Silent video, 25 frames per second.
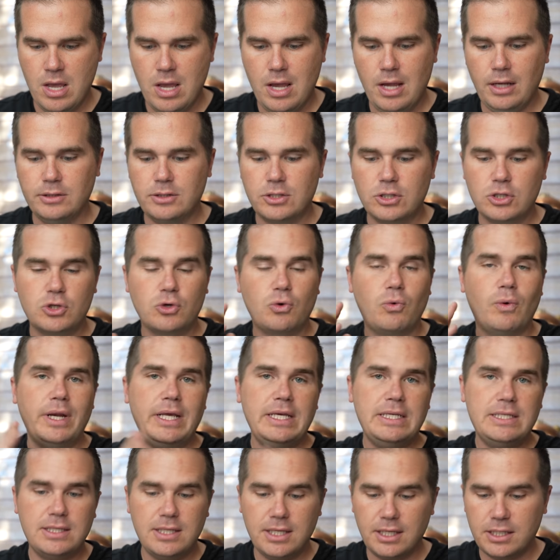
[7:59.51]
it's
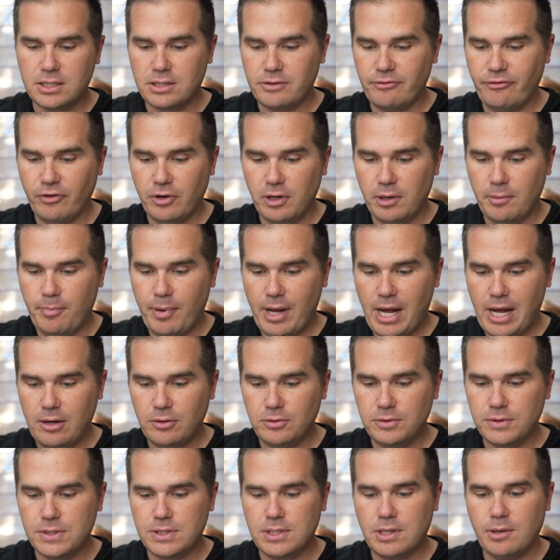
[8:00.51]
26
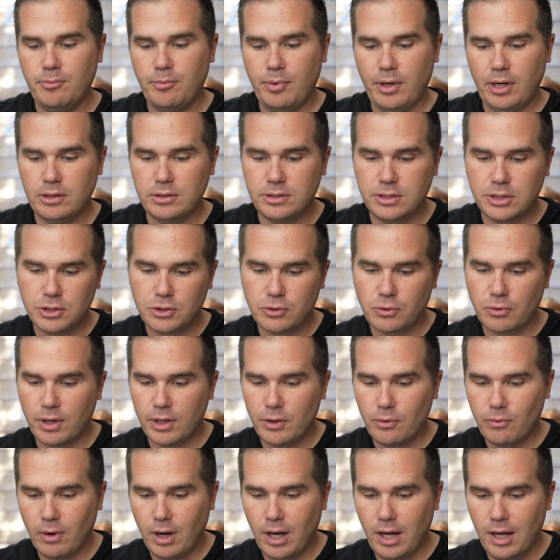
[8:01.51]
foot-pounds compared to
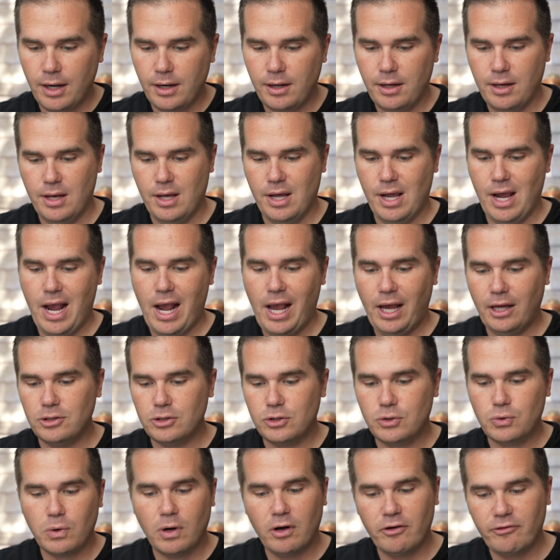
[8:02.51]
21, and
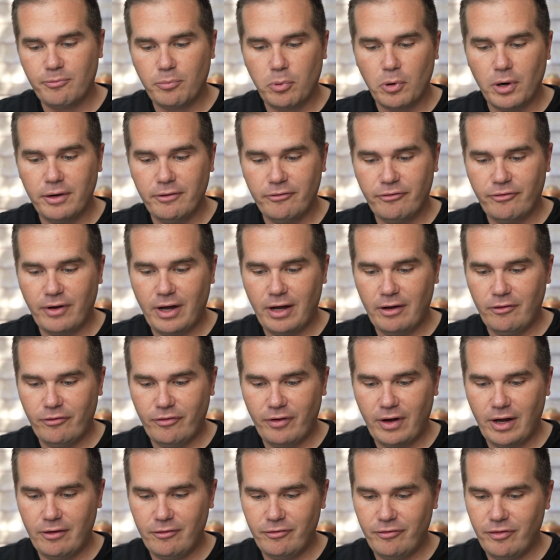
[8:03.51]

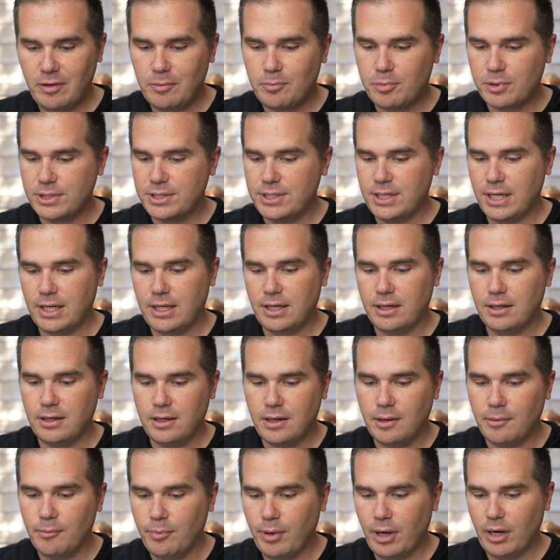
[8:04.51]
12.55 feet per second
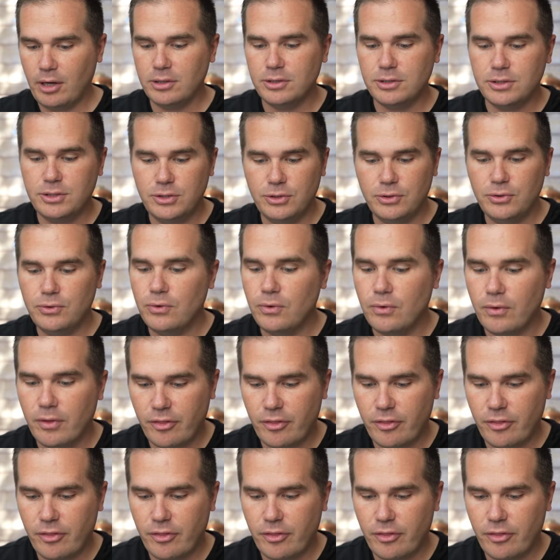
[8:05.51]
compared to